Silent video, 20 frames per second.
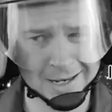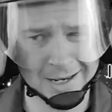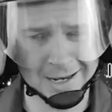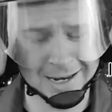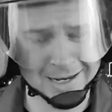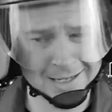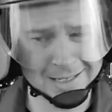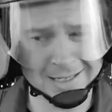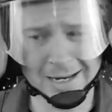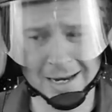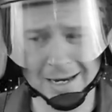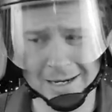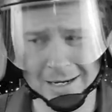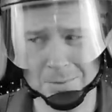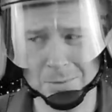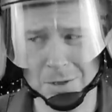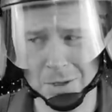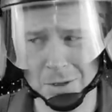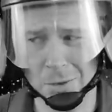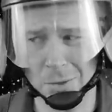Yeah, I
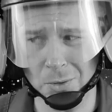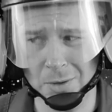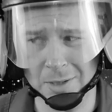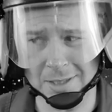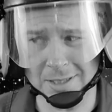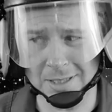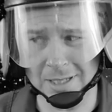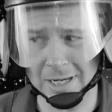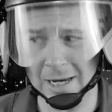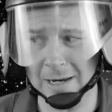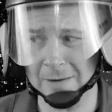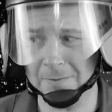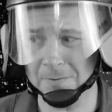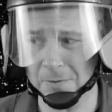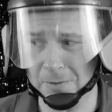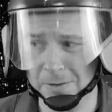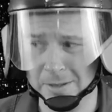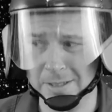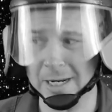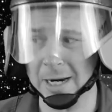signed up to do this game
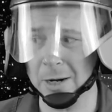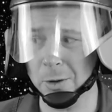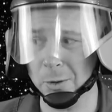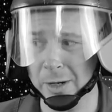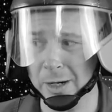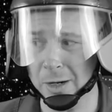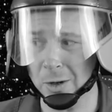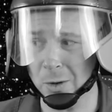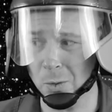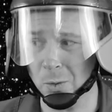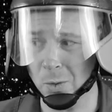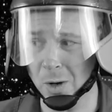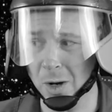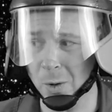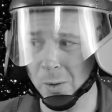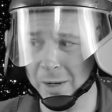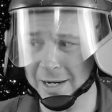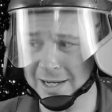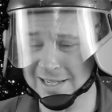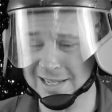for daring
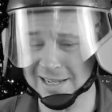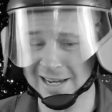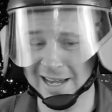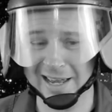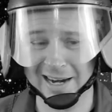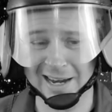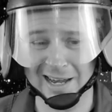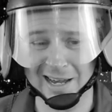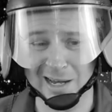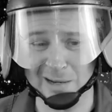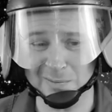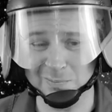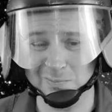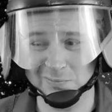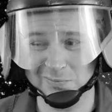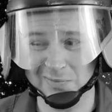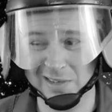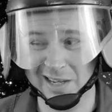heroics, not